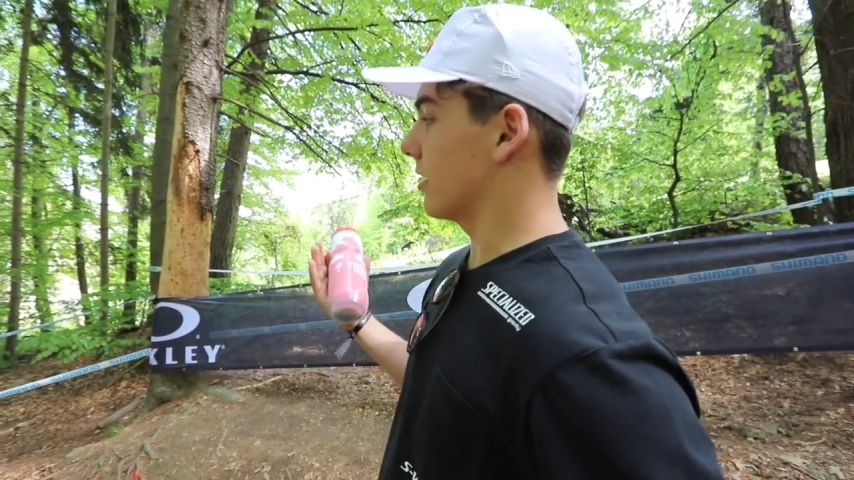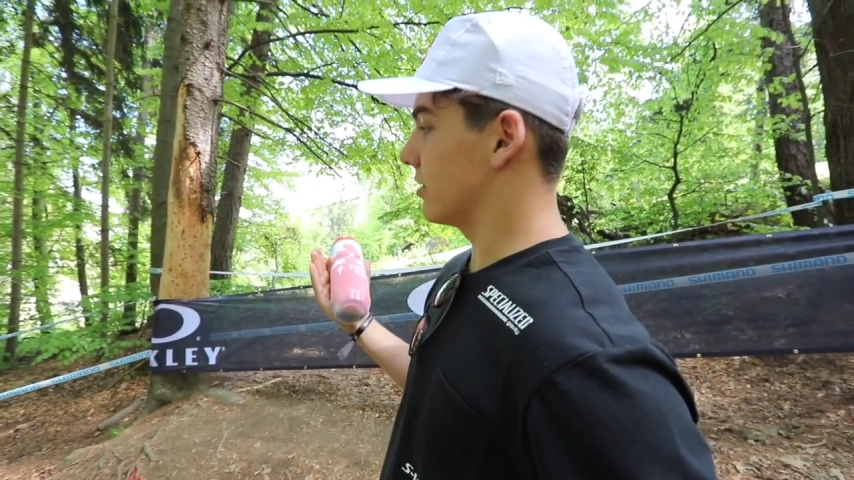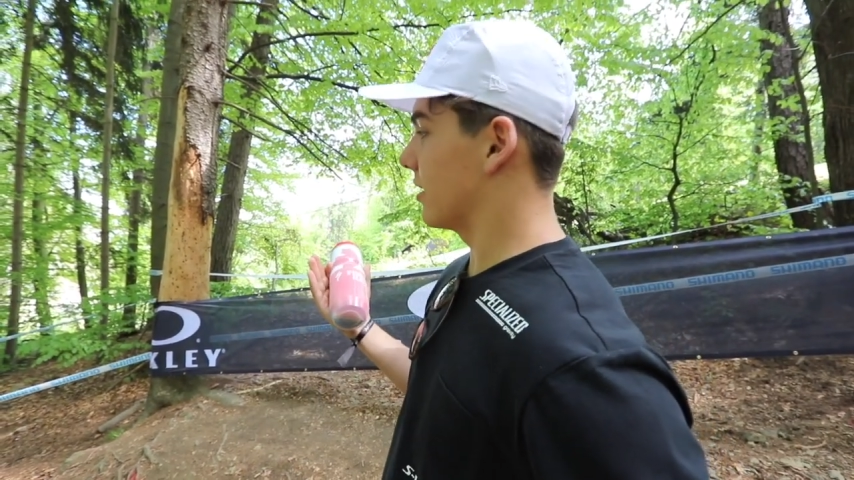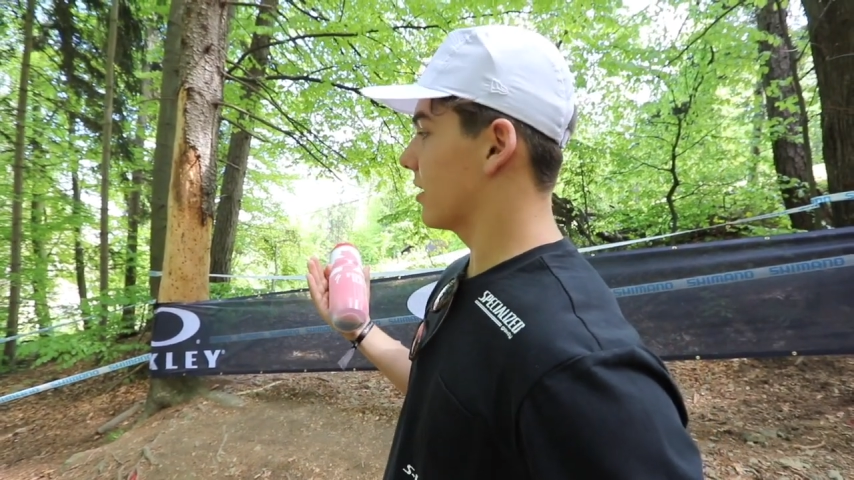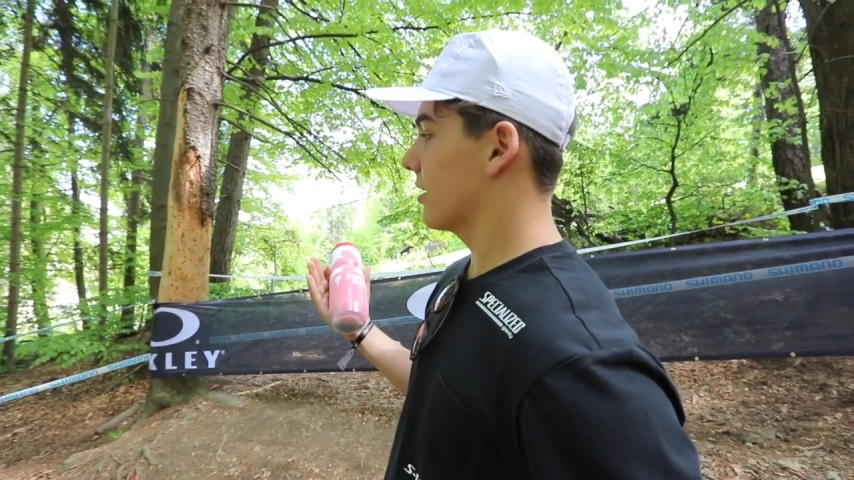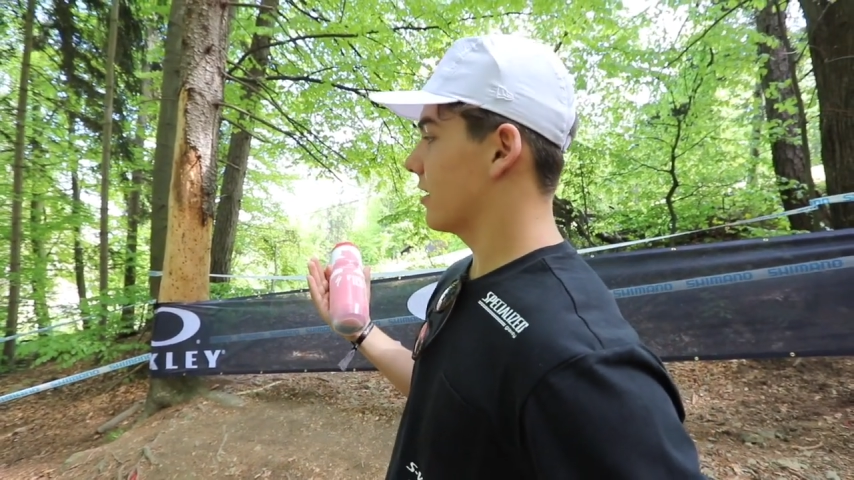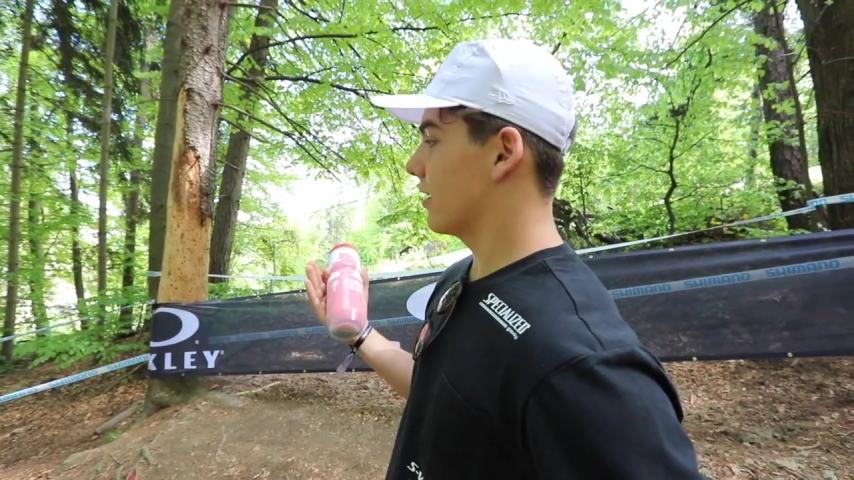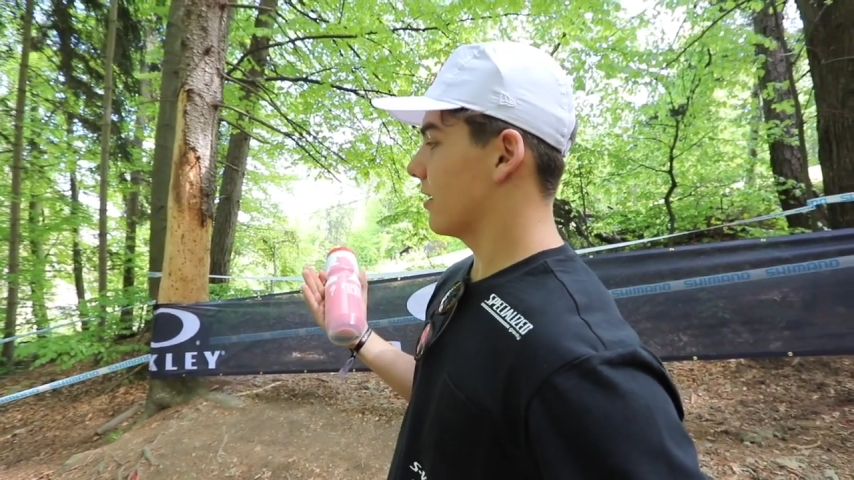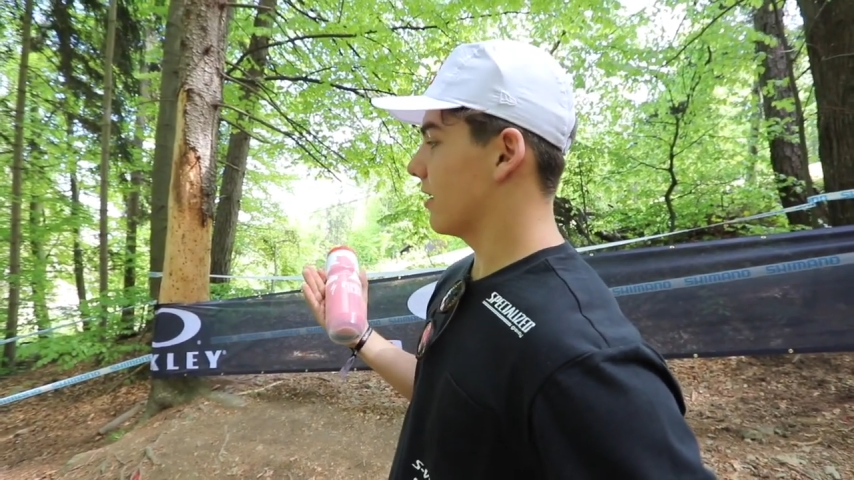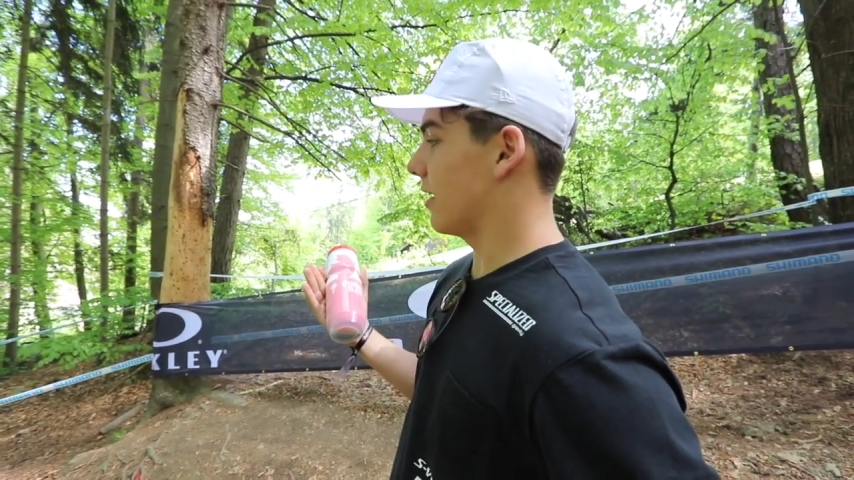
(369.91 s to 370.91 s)
they suck,
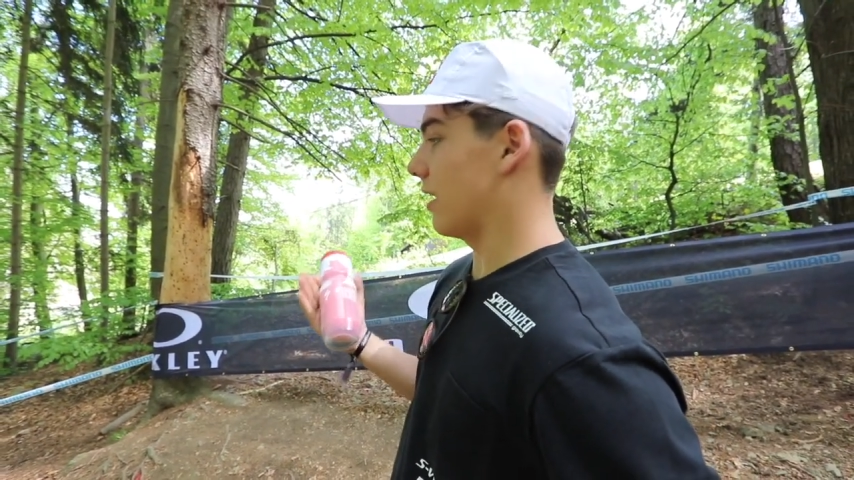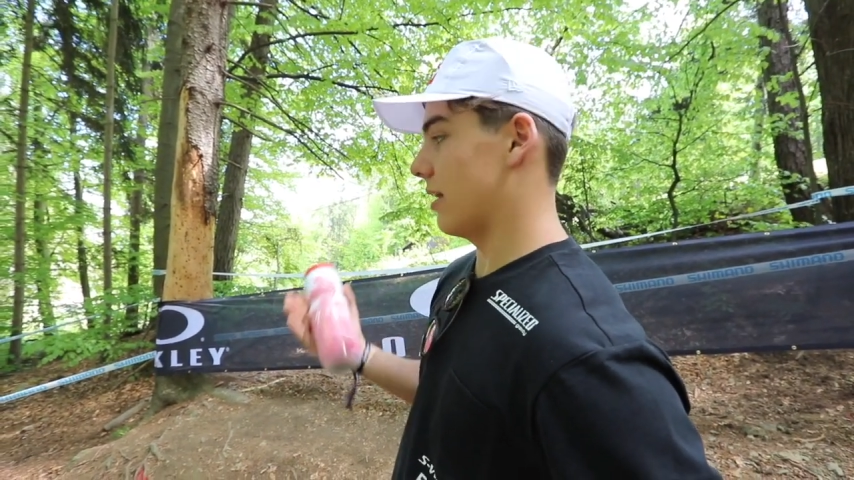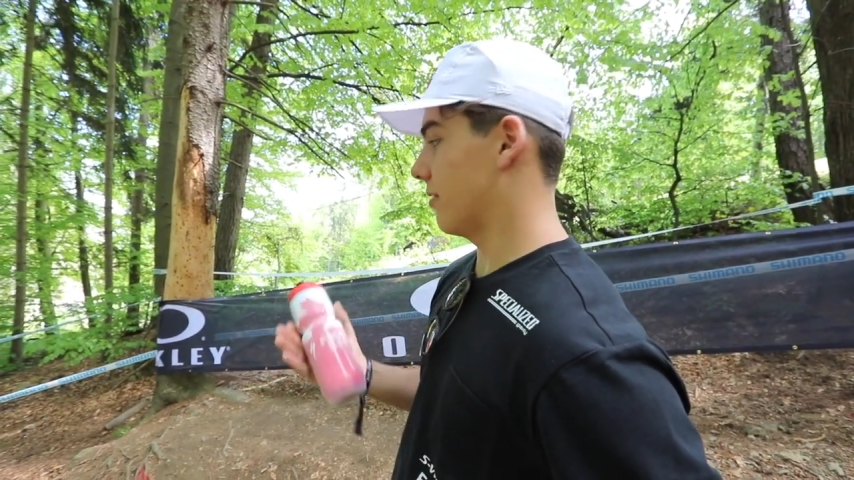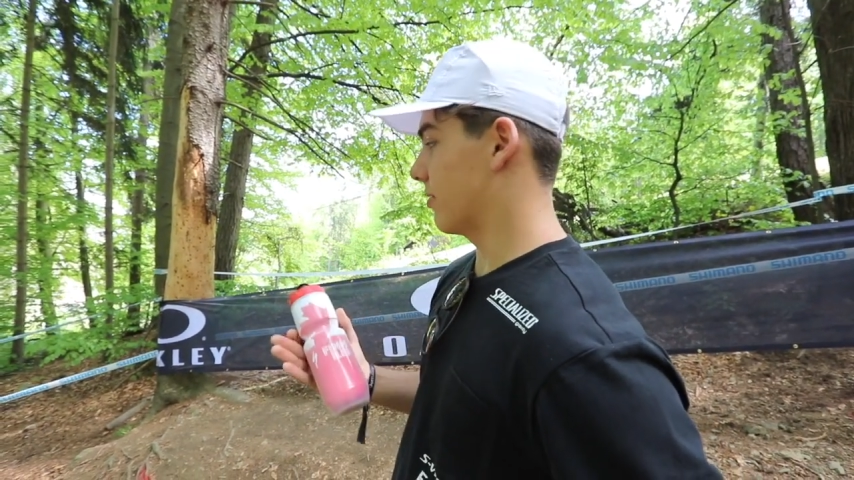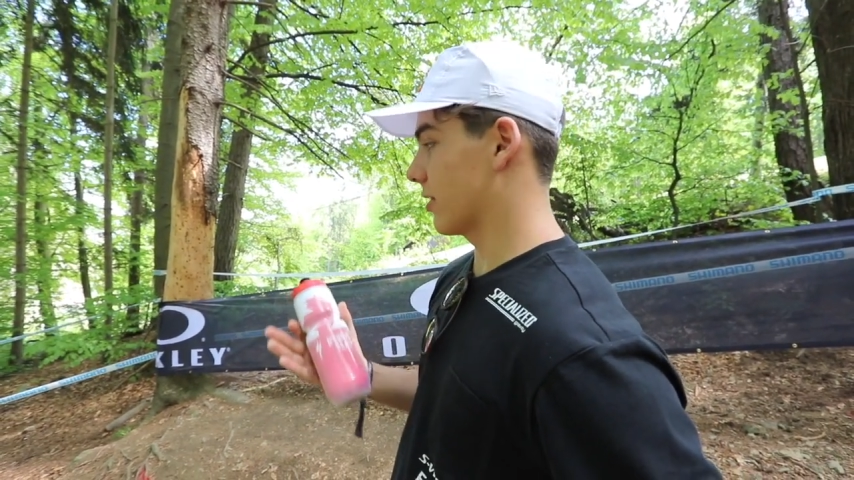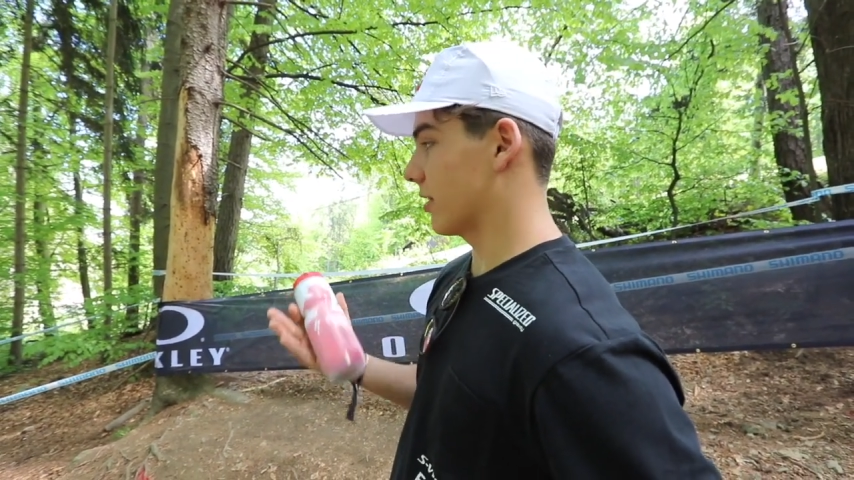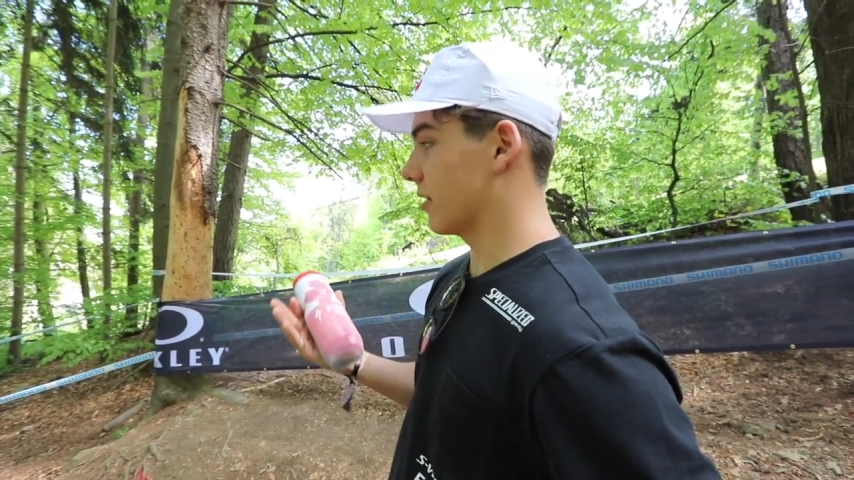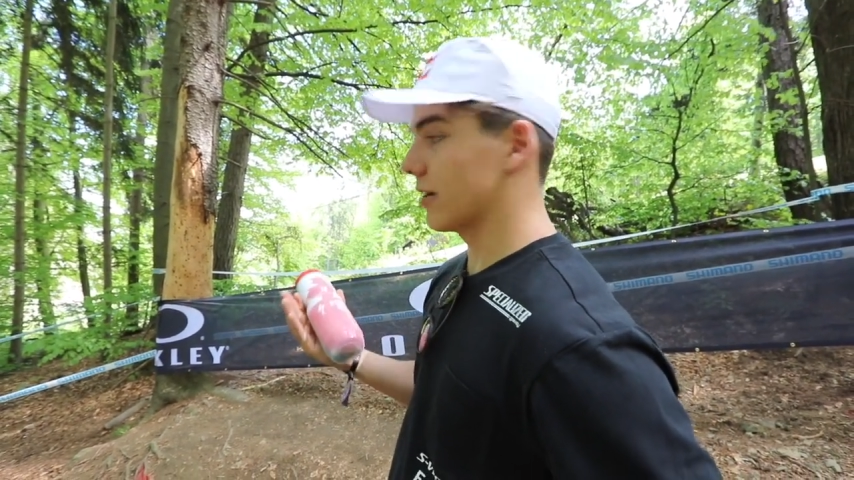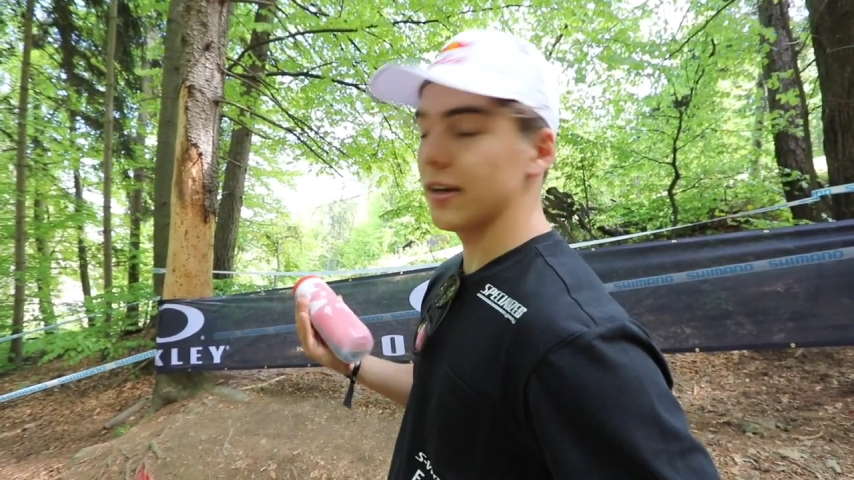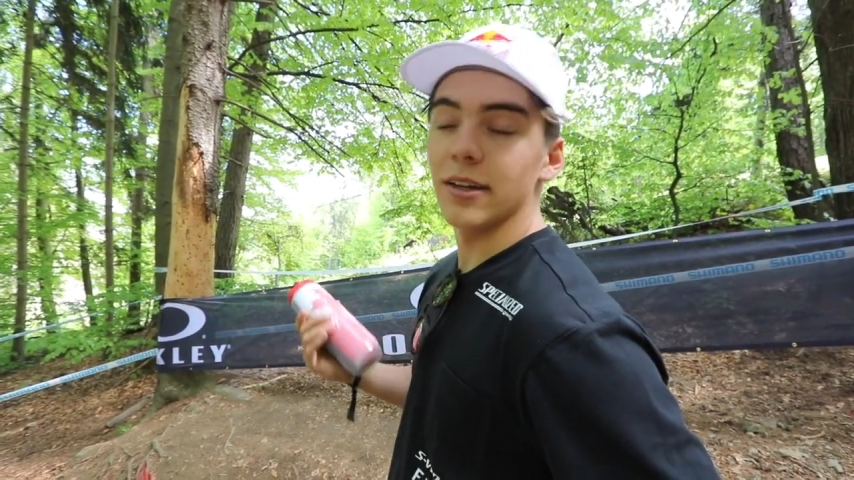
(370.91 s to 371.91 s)
and if they're good,
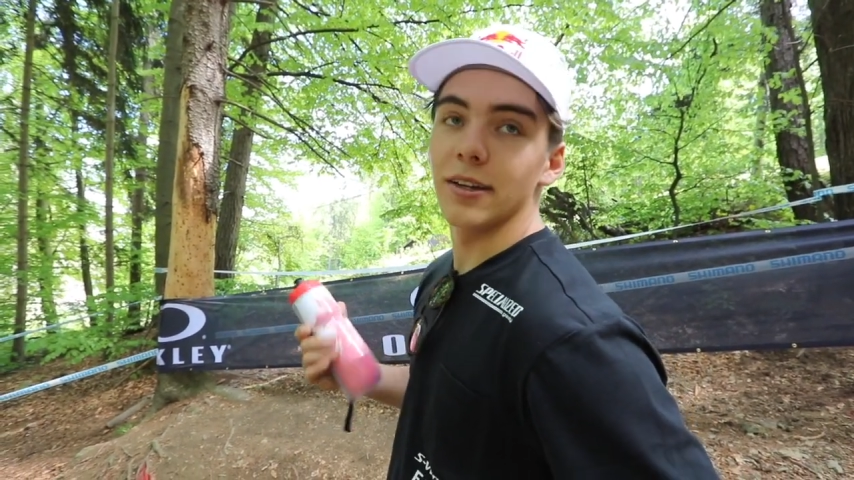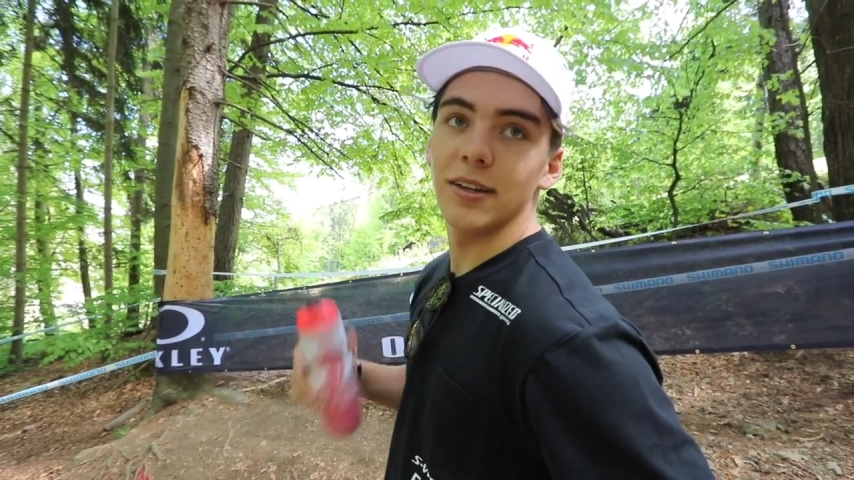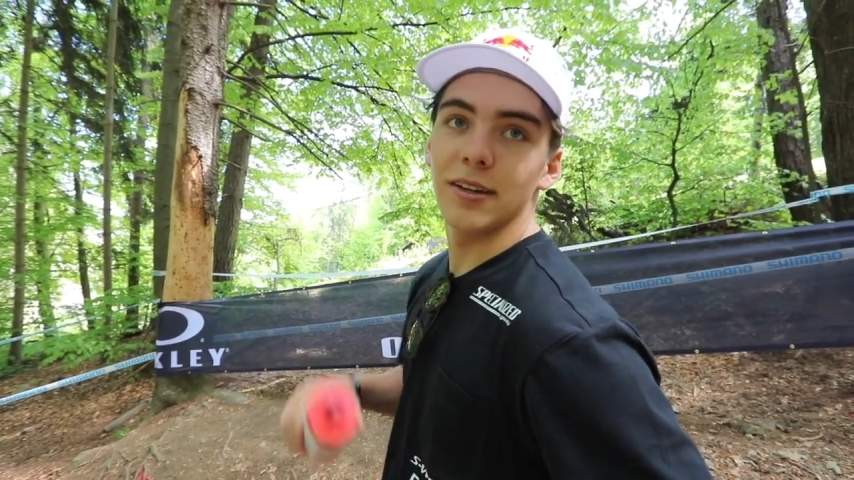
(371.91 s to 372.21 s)
they're good.